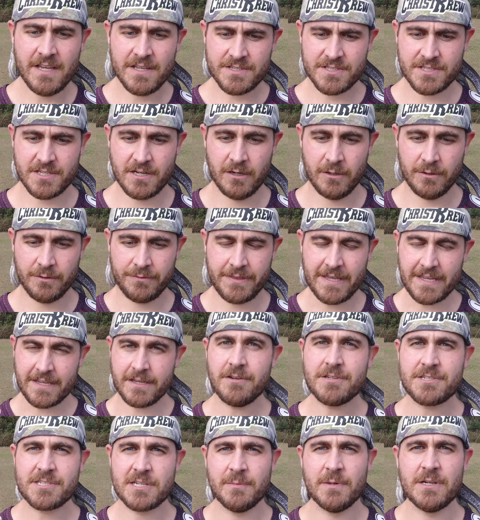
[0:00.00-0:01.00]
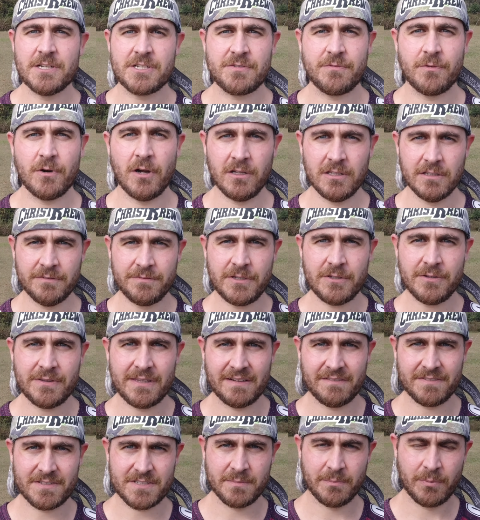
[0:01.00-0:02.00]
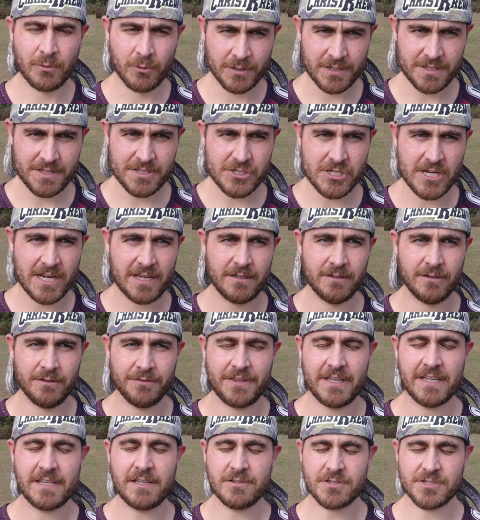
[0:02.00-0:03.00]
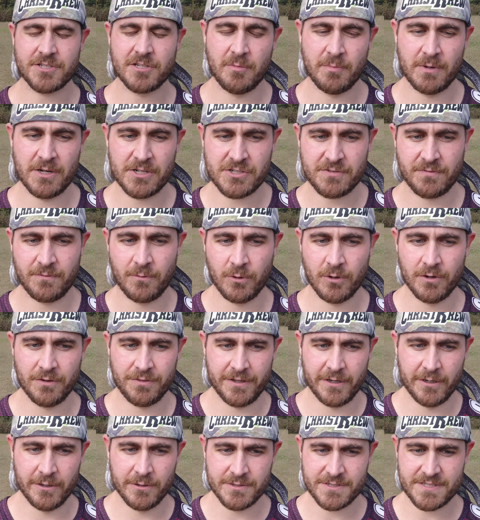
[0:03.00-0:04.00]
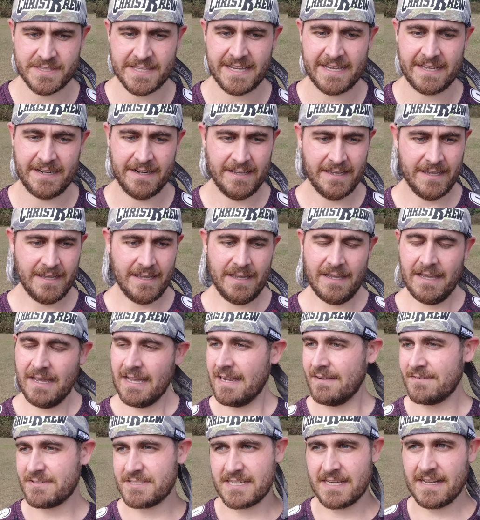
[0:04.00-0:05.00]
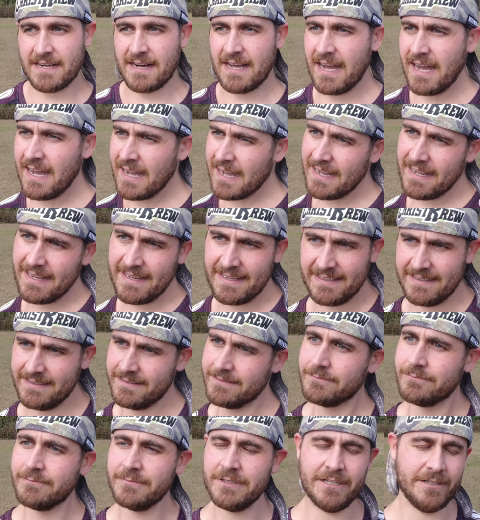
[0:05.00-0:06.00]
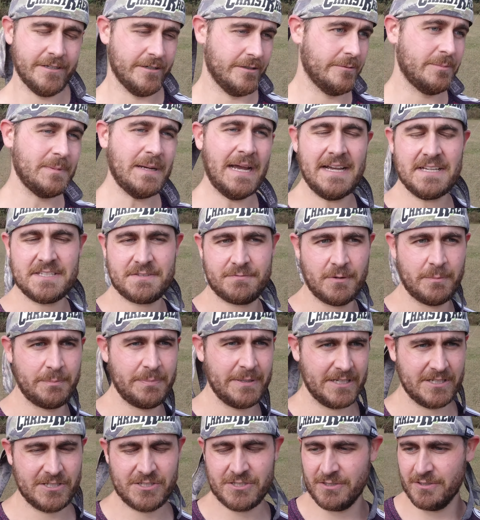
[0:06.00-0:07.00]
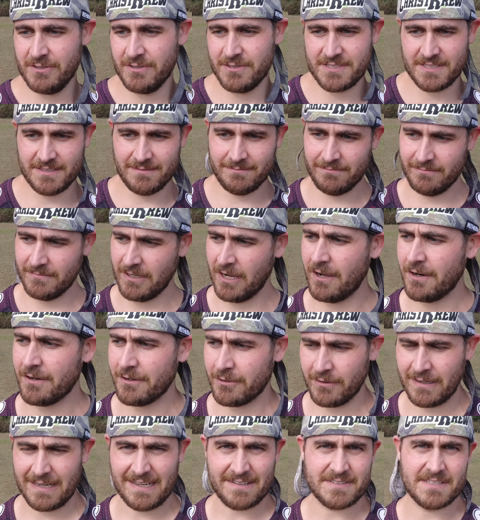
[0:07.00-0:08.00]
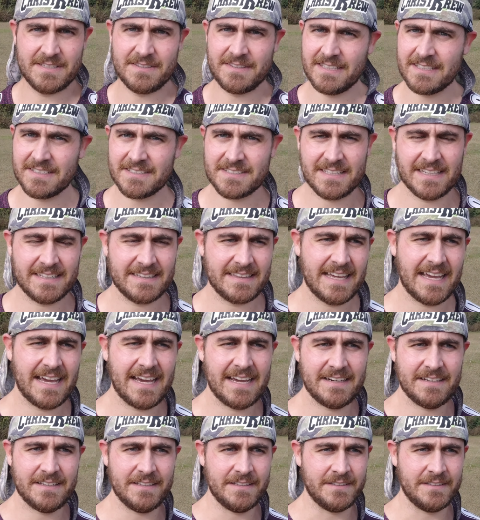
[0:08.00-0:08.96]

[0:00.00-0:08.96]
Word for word: So thank you so much for all of you that have supported the channel. Thank you so much for those that have said hi and, you know, asked for pictures and autographs and things like that.